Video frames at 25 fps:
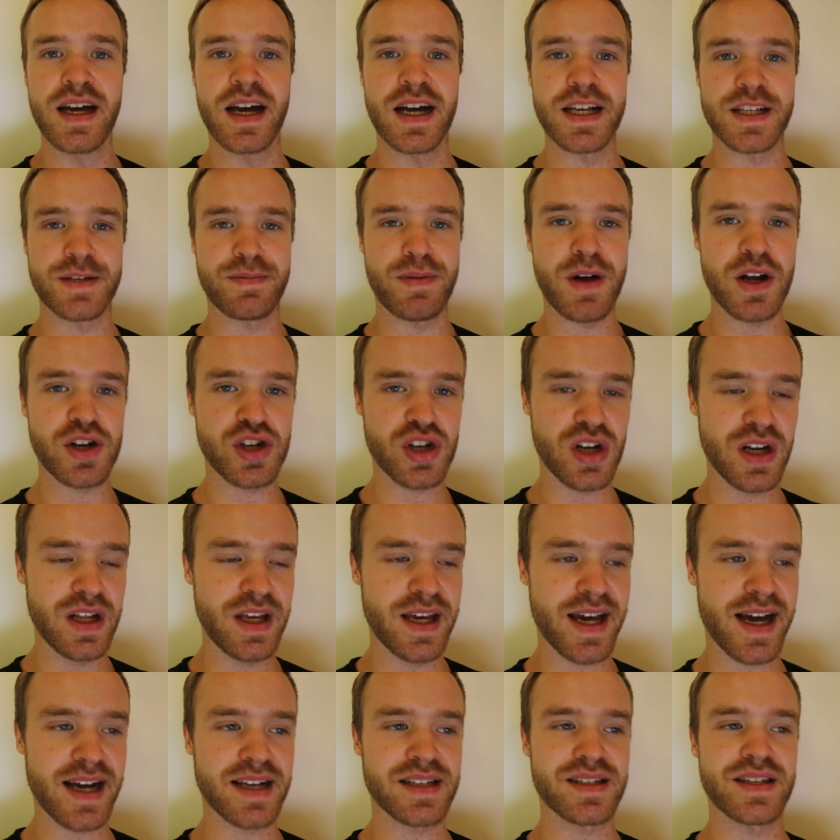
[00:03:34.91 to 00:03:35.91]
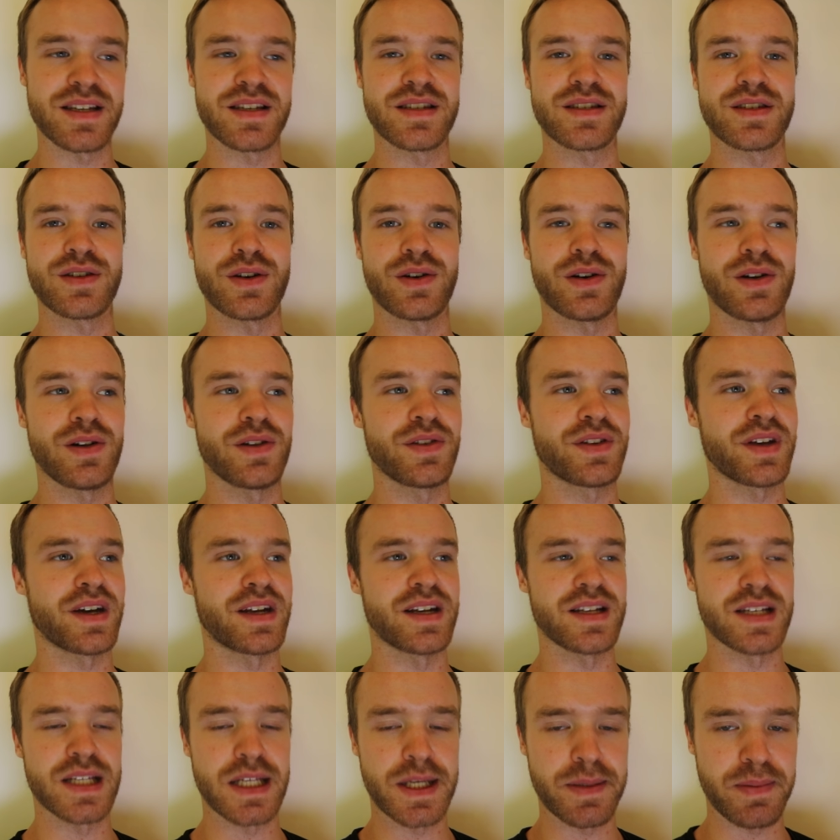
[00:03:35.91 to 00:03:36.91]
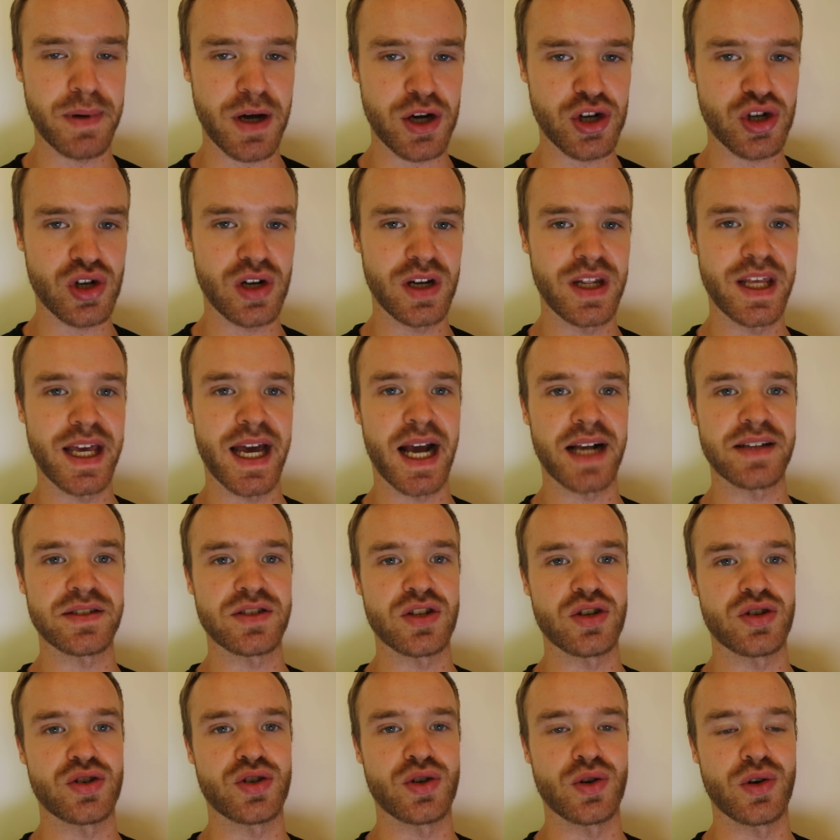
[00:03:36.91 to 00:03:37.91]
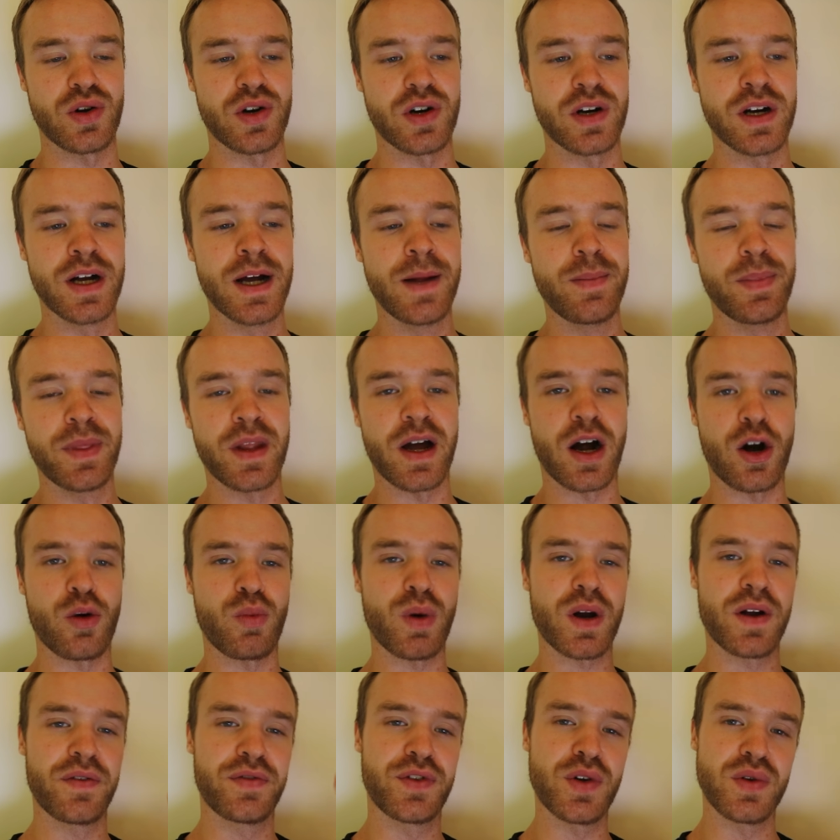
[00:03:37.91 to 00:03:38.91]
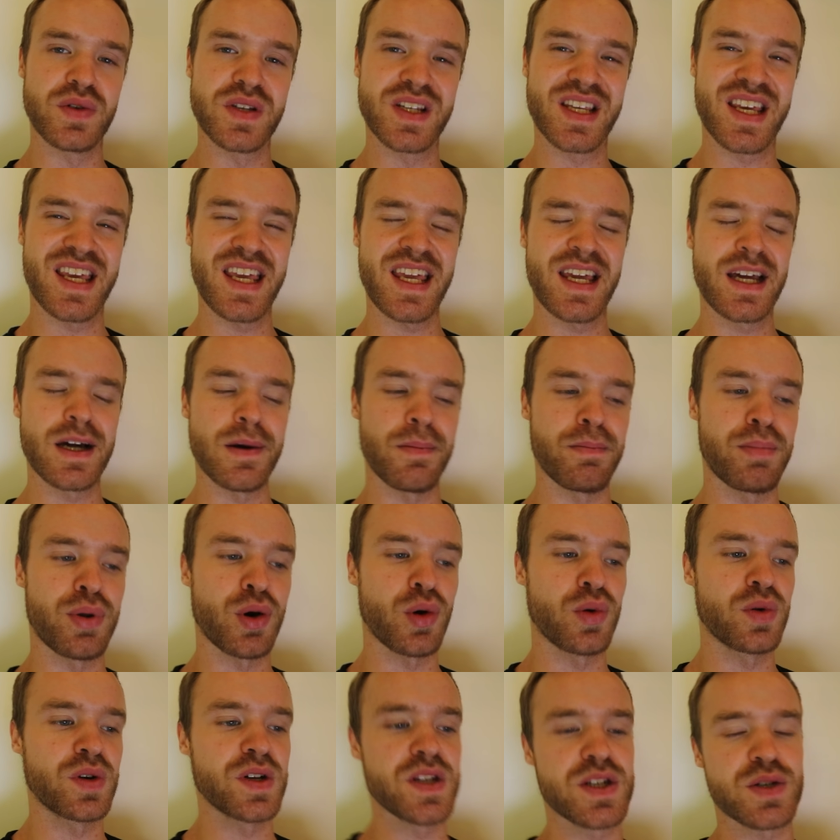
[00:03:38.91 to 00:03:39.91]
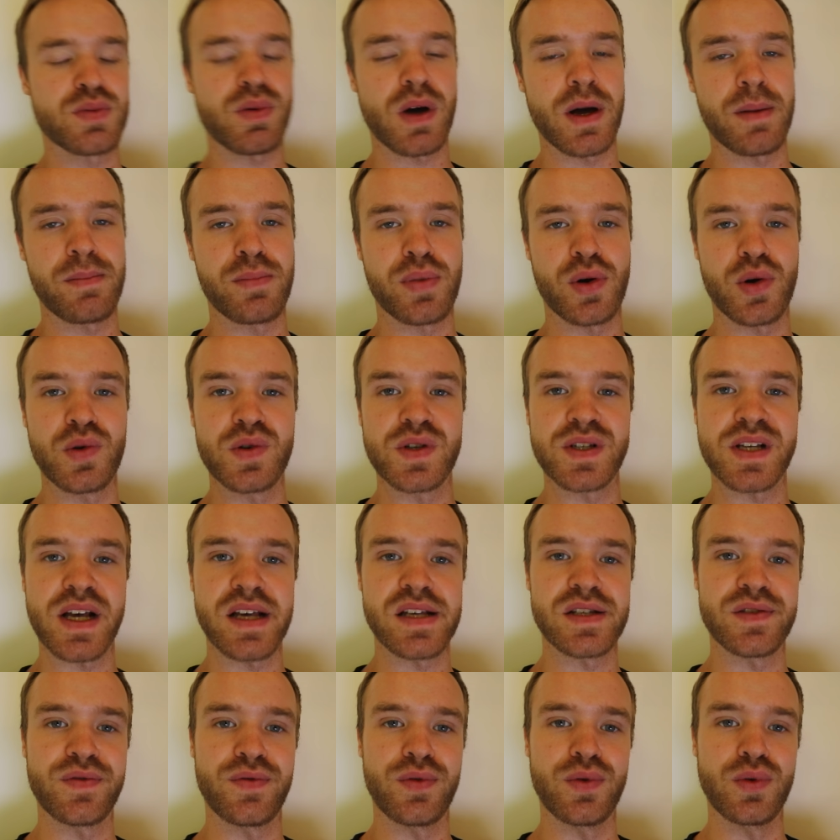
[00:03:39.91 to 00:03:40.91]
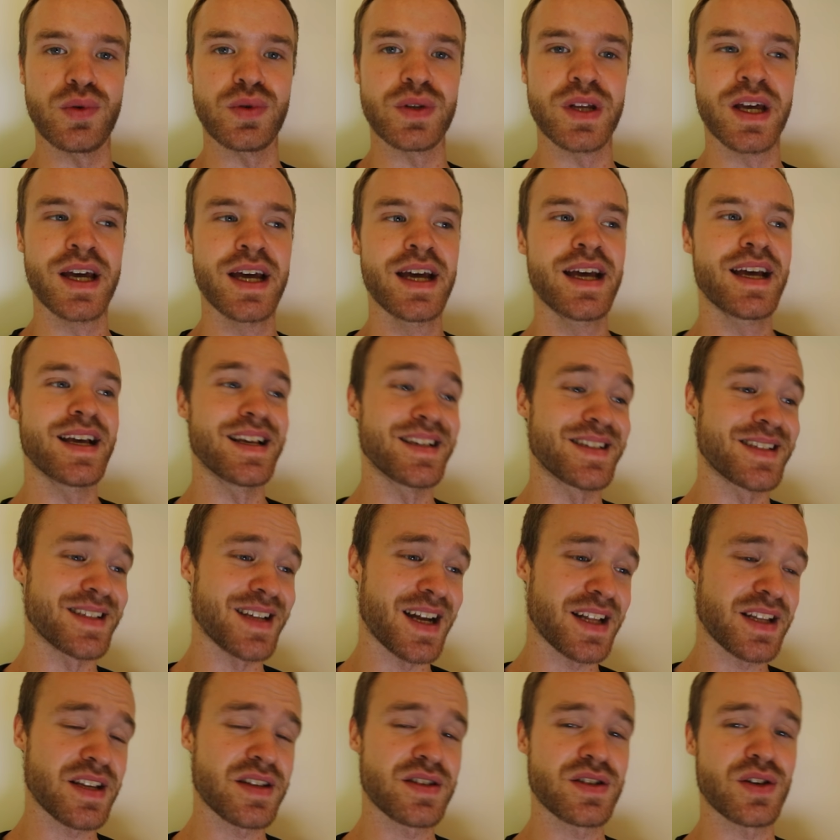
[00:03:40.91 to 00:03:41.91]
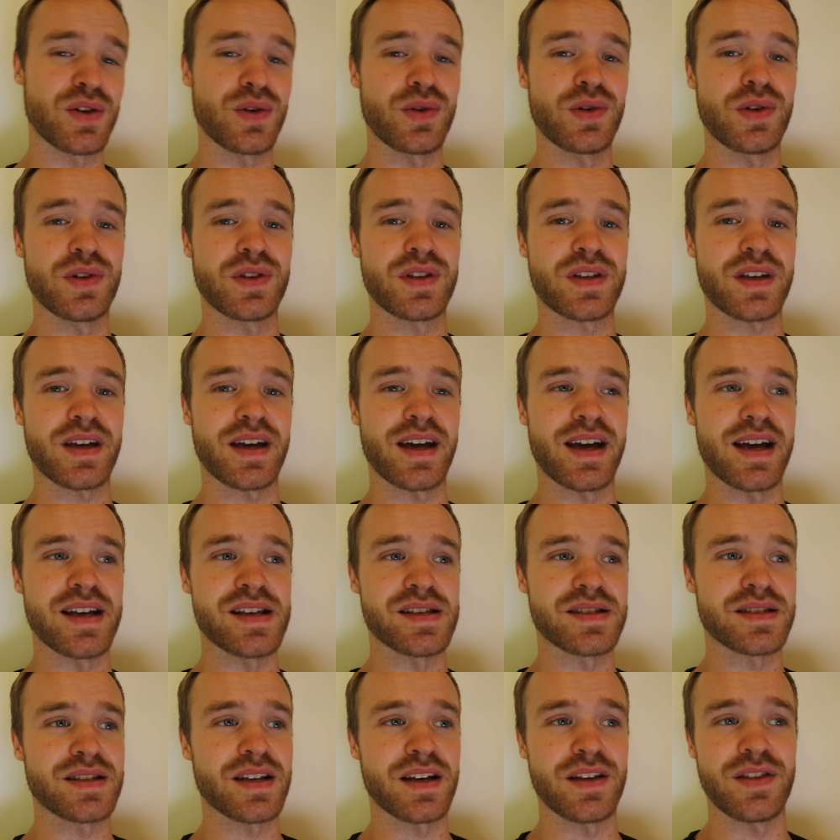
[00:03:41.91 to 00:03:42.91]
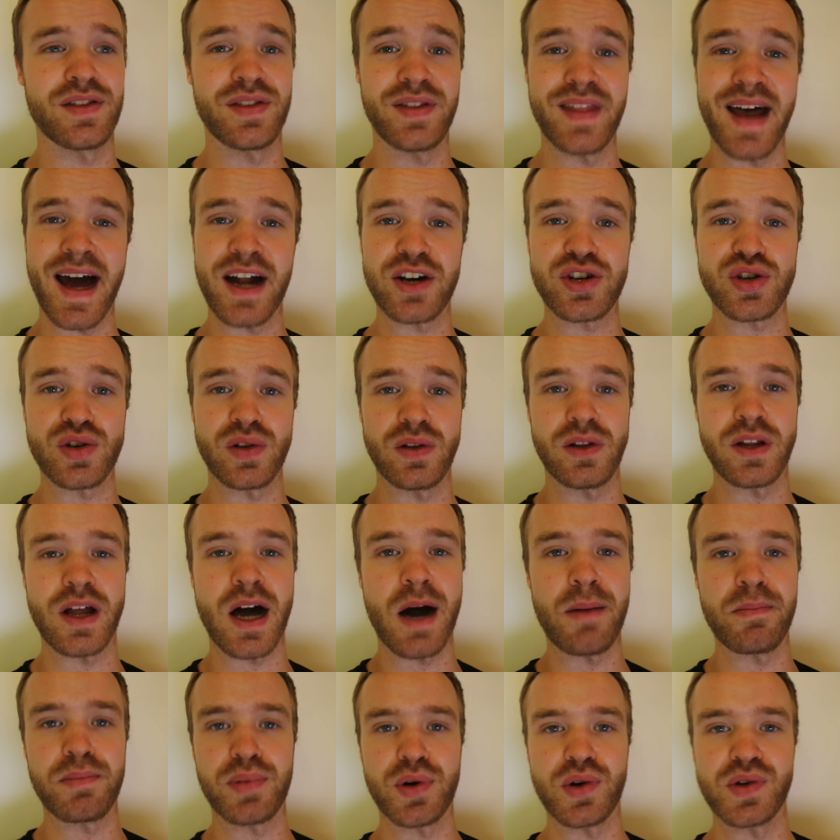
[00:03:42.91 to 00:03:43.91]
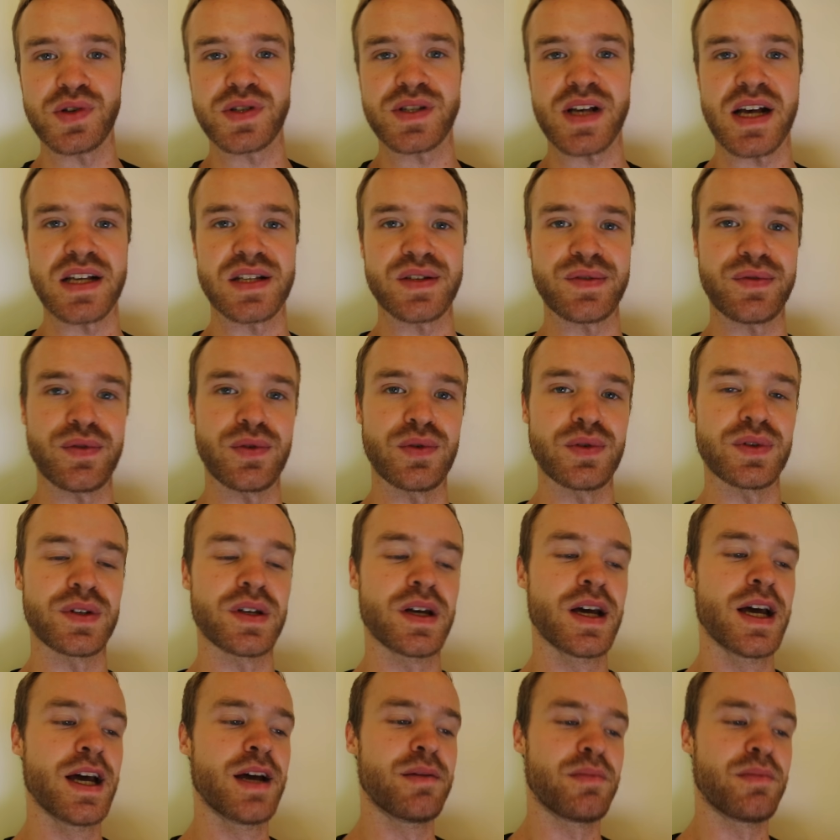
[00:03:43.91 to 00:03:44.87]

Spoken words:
Especially excess salt and especially excess sugar are one of those key components why processed food is not as good as natural unprocessed food,